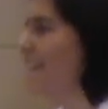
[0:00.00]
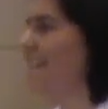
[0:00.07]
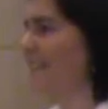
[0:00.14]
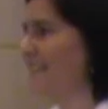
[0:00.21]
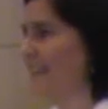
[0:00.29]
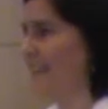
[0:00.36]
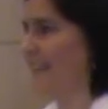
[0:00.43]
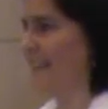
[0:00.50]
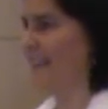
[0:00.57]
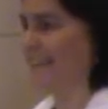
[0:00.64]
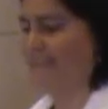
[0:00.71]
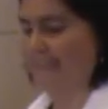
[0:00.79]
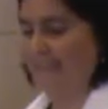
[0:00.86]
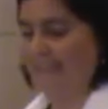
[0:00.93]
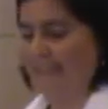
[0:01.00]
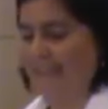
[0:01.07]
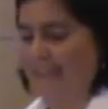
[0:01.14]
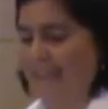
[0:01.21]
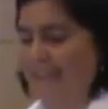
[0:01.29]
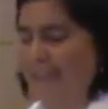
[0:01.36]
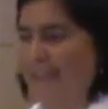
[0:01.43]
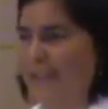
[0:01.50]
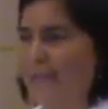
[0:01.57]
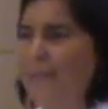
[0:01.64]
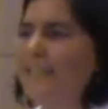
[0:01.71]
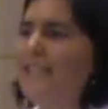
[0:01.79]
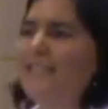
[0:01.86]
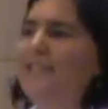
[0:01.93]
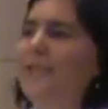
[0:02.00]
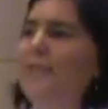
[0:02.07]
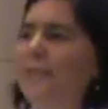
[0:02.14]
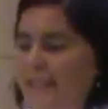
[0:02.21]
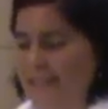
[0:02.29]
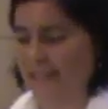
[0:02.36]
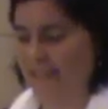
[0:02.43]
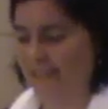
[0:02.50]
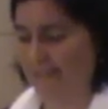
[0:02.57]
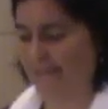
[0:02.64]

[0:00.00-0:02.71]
and listening, what did you think?